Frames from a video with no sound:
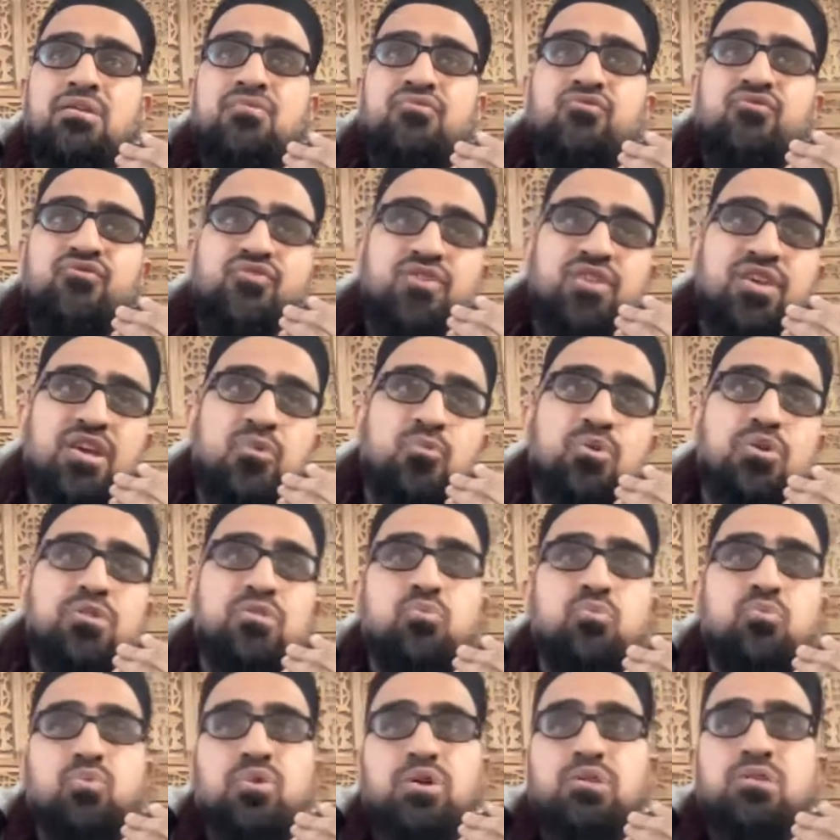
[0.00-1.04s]
fear
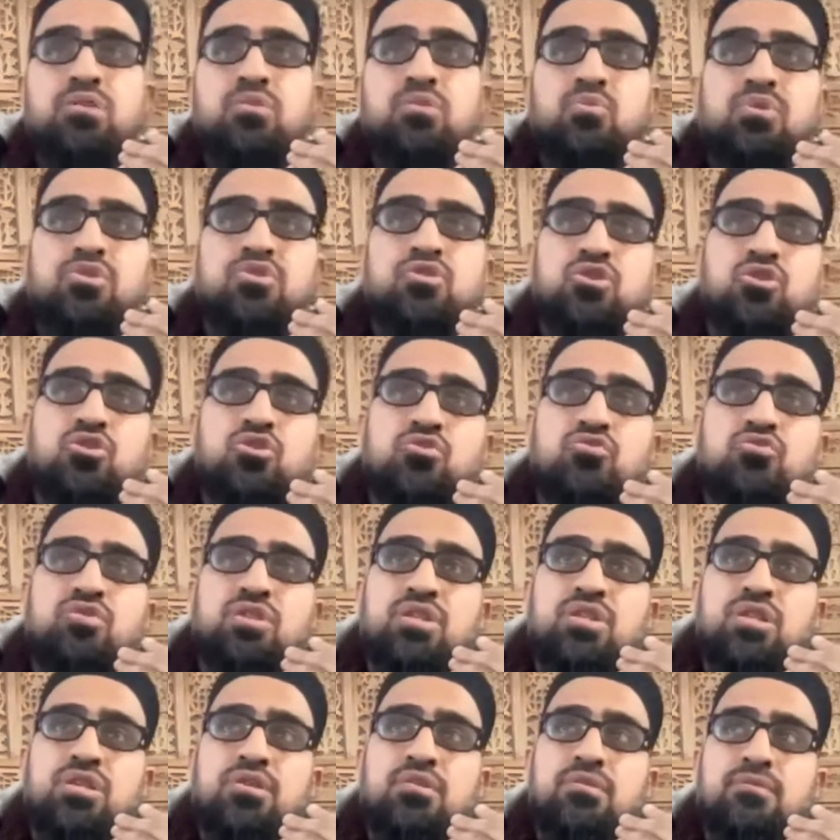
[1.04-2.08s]
with
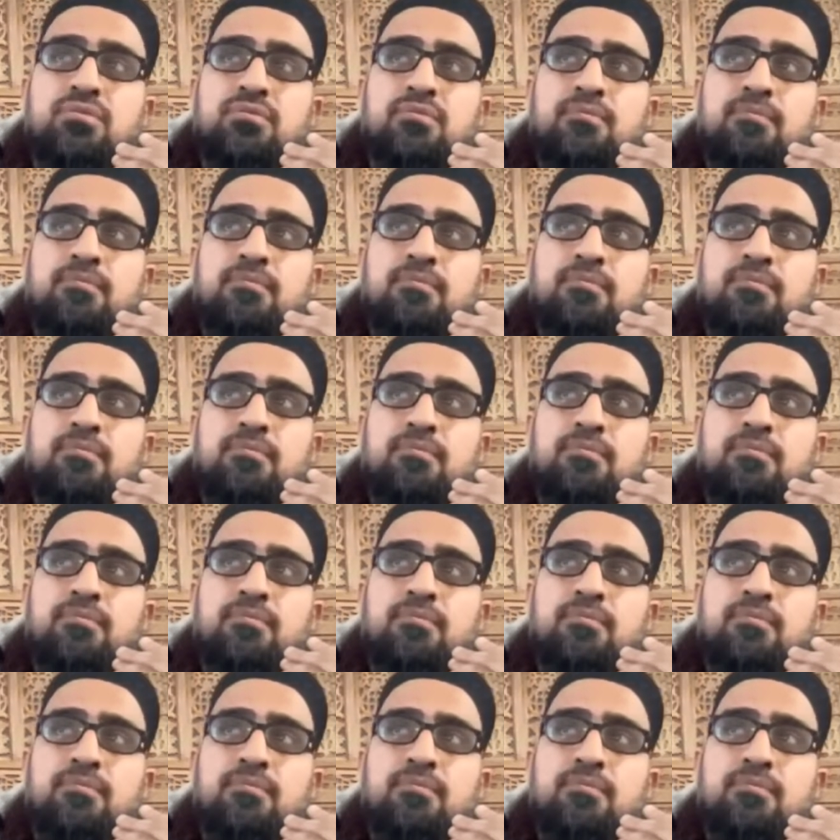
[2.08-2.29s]
security.